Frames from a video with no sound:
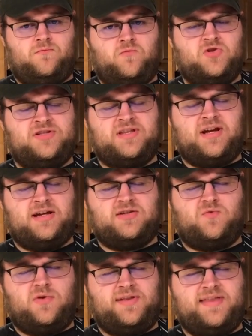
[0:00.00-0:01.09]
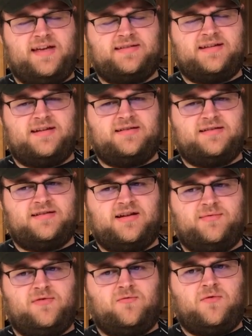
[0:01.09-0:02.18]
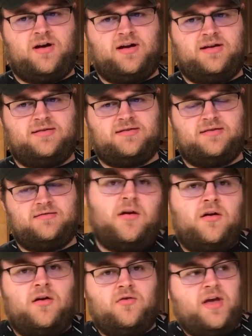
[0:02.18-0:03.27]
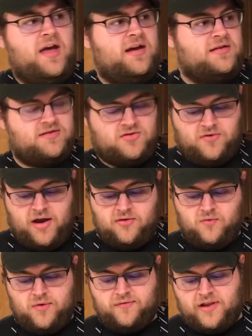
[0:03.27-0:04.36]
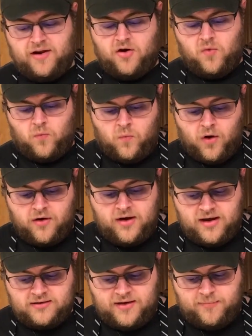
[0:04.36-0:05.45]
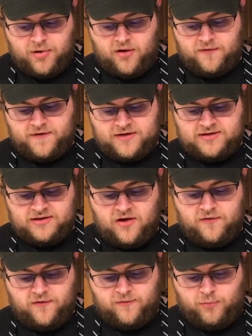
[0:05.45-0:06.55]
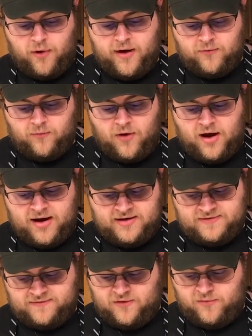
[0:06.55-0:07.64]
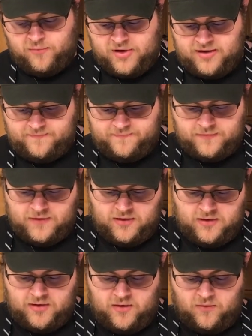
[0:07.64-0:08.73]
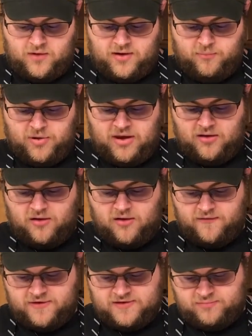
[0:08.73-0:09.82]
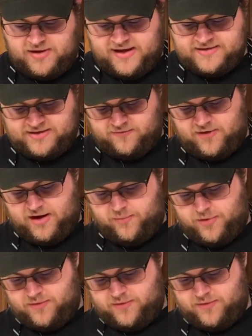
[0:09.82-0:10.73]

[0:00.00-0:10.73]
was the next word in that sentence gonna be rise? Okay, so now that we've let our worryingly perfect loaf of bread rise for a bit, I'm gonna peel off this plastic wrap,